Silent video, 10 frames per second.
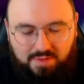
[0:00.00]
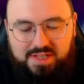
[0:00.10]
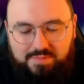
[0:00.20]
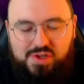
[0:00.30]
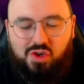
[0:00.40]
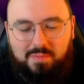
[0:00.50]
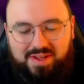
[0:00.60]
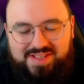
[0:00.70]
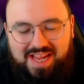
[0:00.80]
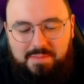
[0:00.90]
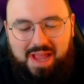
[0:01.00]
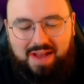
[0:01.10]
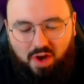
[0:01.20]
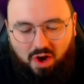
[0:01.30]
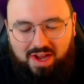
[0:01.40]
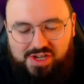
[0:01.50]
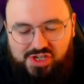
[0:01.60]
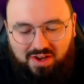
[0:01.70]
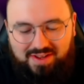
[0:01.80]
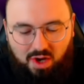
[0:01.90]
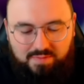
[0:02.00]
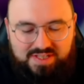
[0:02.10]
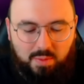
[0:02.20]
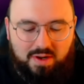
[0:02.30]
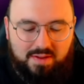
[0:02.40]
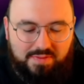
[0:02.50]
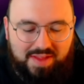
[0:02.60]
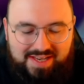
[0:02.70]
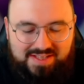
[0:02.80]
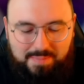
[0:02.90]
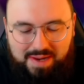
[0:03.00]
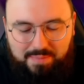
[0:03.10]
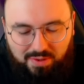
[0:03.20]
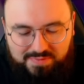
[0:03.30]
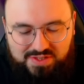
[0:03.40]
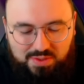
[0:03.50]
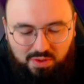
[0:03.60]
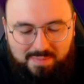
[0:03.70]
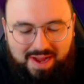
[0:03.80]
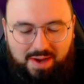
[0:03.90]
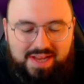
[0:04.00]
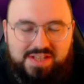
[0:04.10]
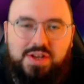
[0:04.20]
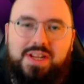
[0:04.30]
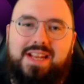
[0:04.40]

So obviously if you join my team, you have a higher chance. Obviously one of the things that people often talk about is you need